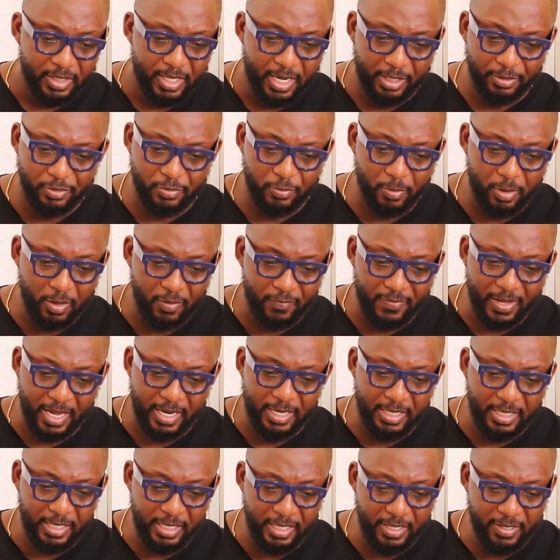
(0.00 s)
At 12, I
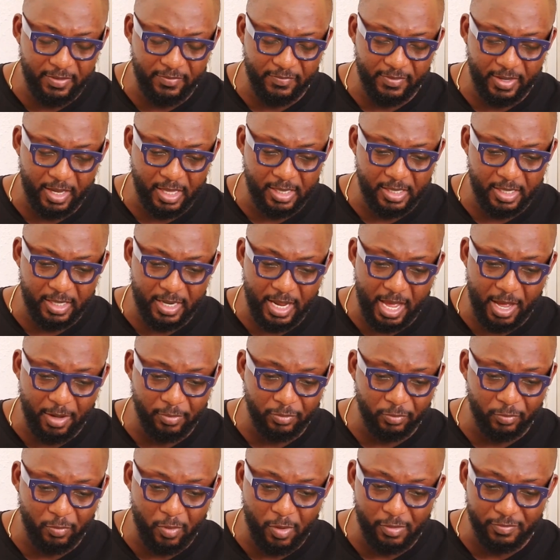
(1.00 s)
leave, and then I
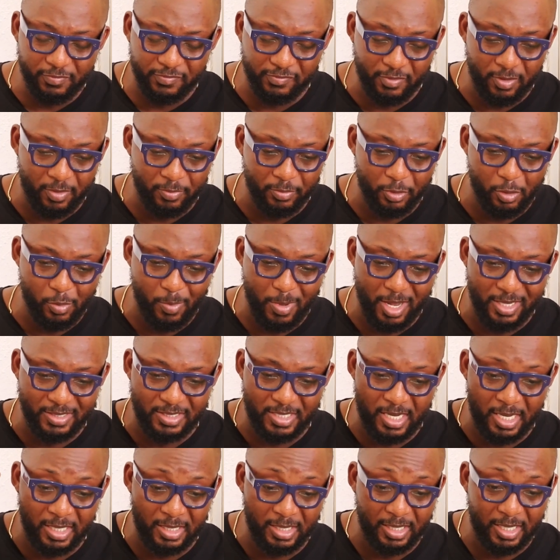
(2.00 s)
would walk from
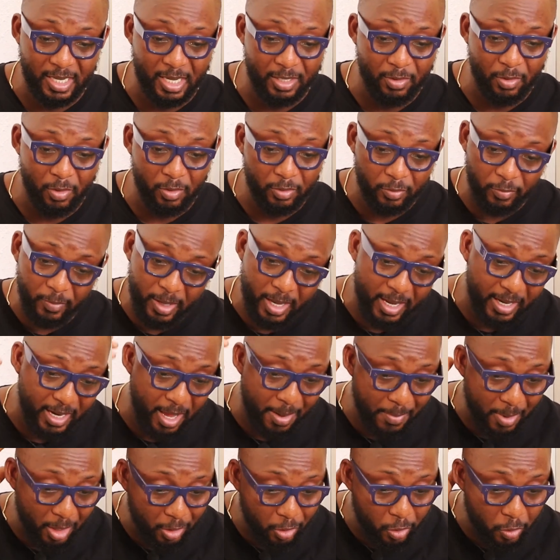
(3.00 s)
Kumasi Anglican all the way at
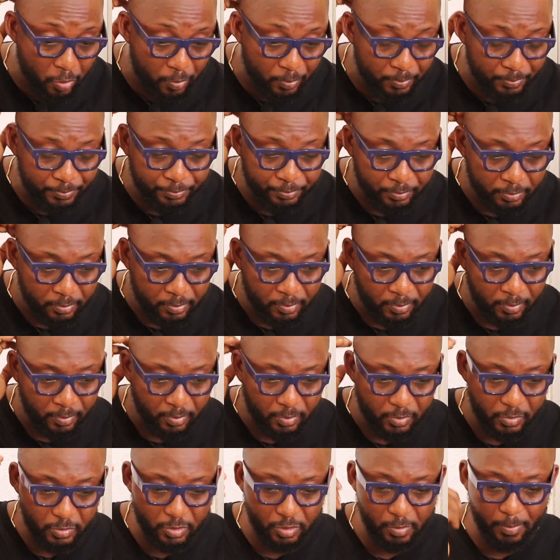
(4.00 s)
Amakum
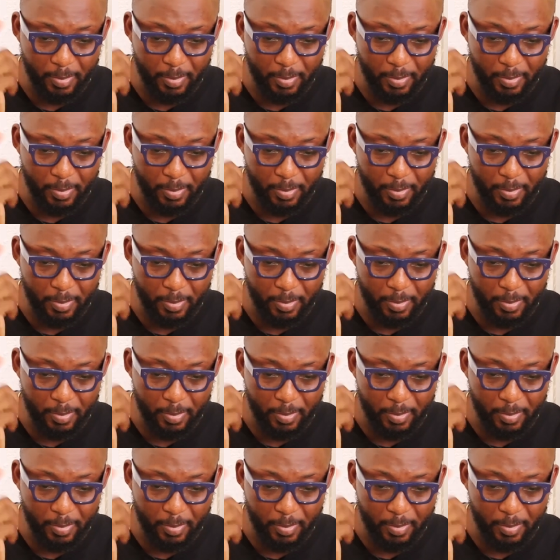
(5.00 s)
to